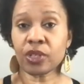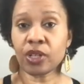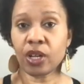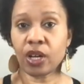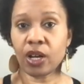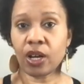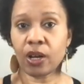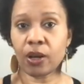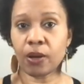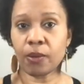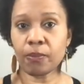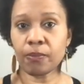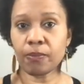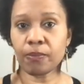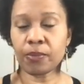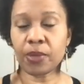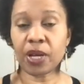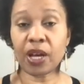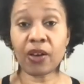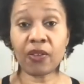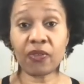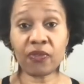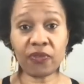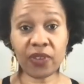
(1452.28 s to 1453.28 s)

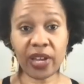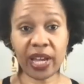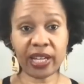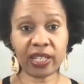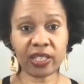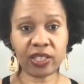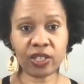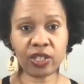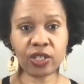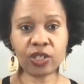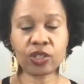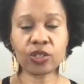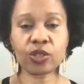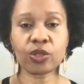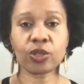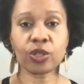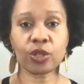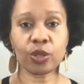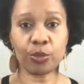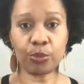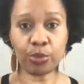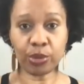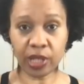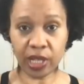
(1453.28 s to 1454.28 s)
effect to
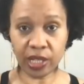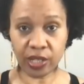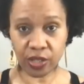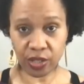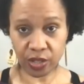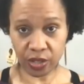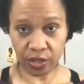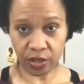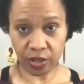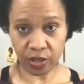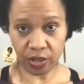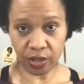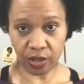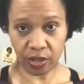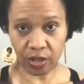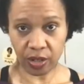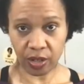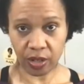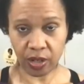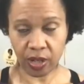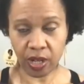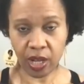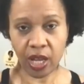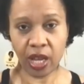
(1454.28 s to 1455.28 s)
your blood sugar,
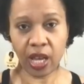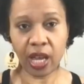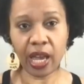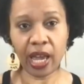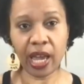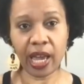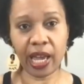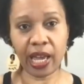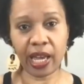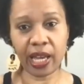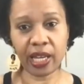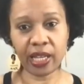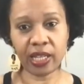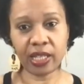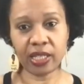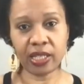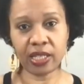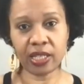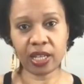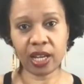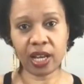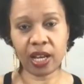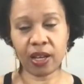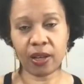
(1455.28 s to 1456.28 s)

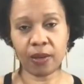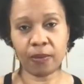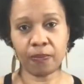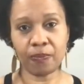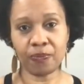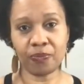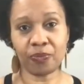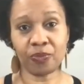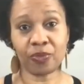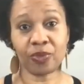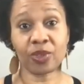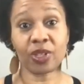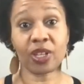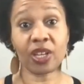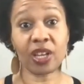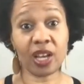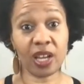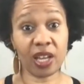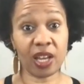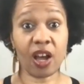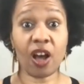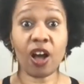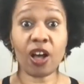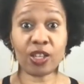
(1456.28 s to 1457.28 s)
and
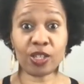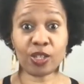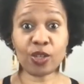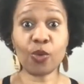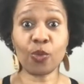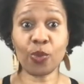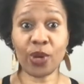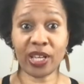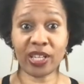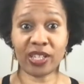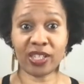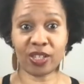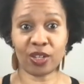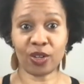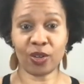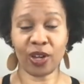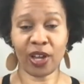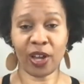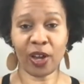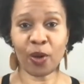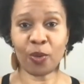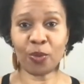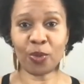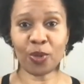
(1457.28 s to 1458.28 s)
also ways that'll
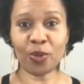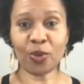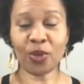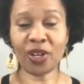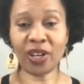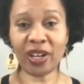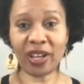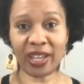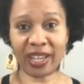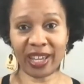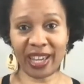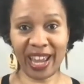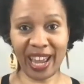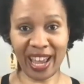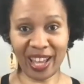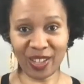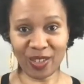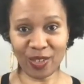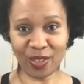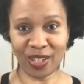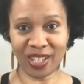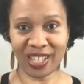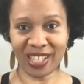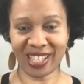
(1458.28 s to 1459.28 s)
help you cut
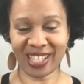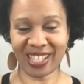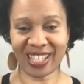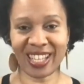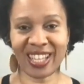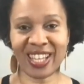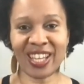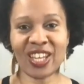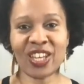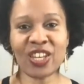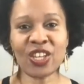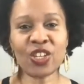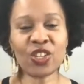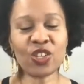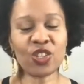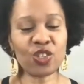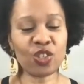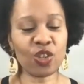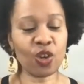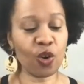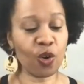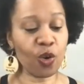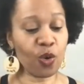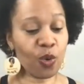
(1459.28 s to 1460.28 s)
calories.
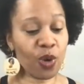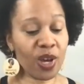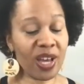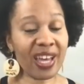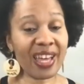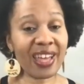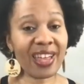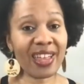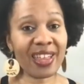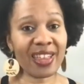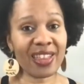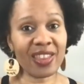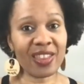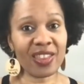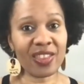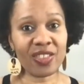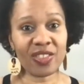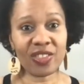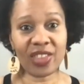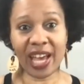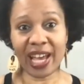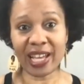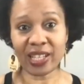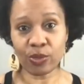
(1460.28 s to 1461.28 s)
So
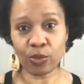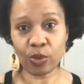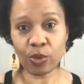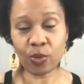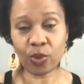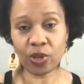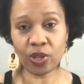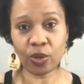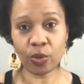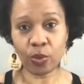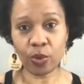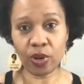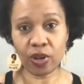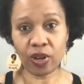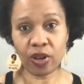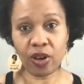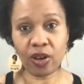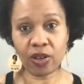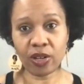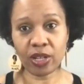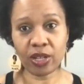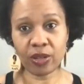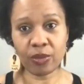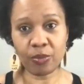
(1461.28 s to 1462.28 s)
that's what we're going to work
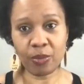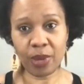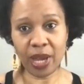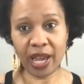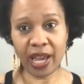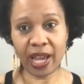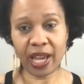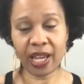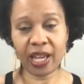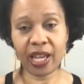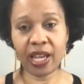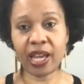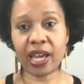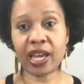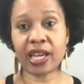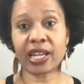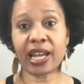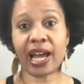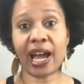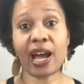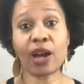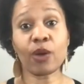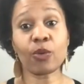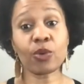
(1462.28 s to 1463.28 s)
on in May. And
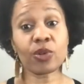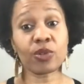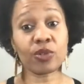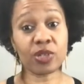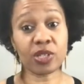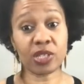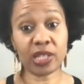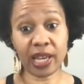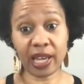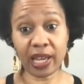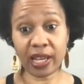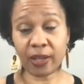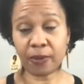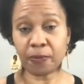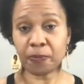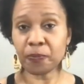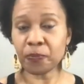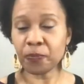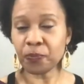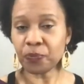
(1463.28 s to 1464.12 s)
I will say,